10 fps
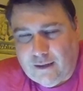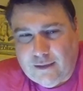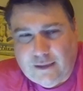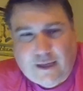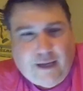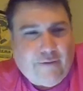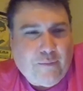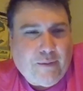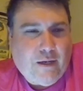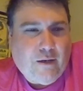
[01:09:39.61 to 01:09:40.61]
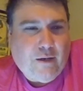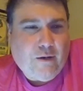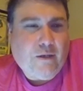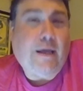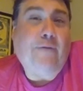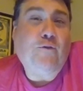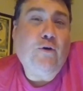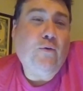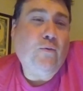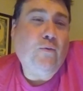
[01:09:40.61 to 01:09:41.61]
good night, everybody, or good
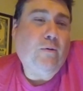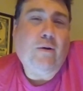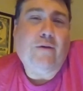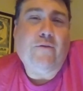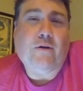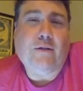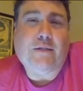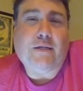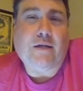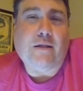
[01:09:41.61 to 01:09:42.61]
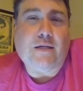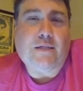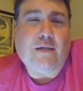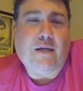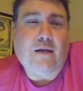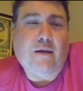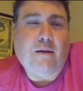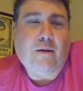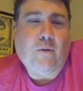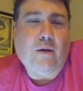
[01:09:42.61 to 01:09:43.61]
afternoon, or whenever you're listening to this.
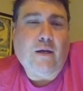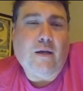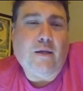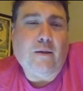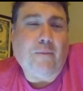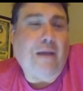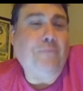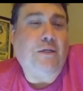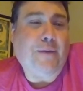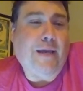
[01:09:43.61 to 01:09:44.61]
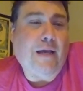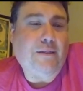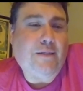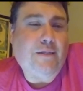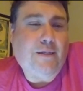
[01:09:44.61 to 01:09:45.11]
I'm Dutch McAllister.